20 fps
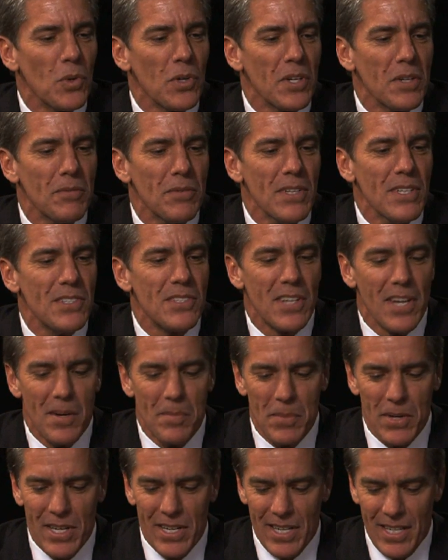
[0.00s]
working for this
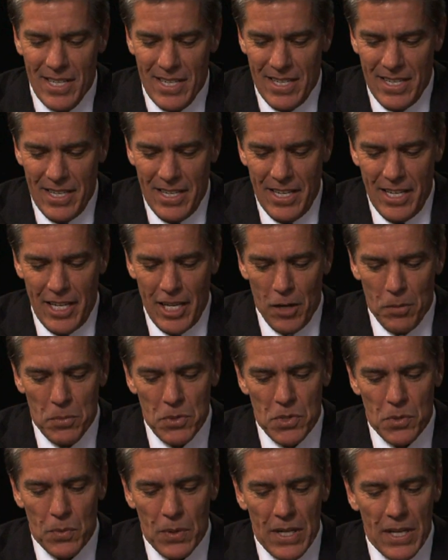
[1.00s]
company, it
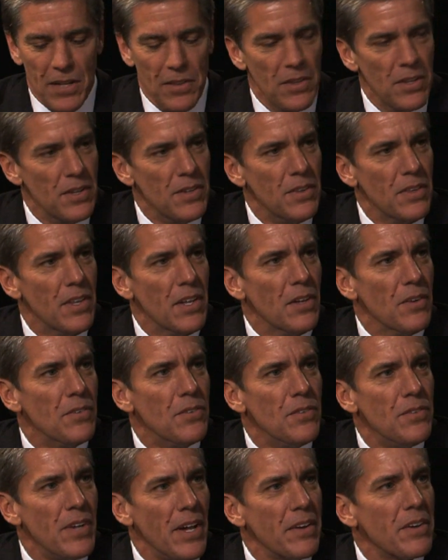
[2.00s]
was around the
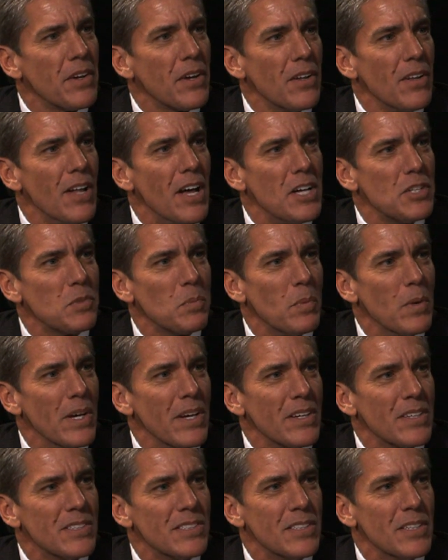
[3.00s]
technical
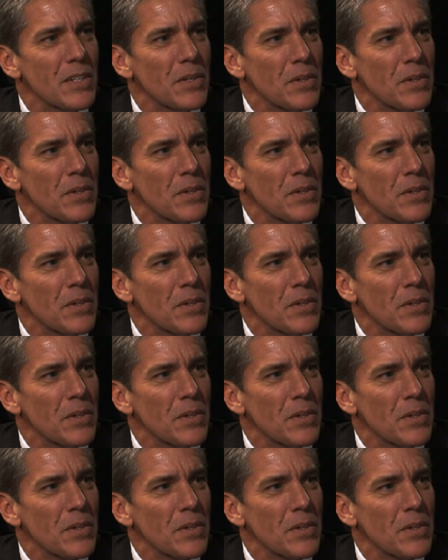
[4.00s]
aspects,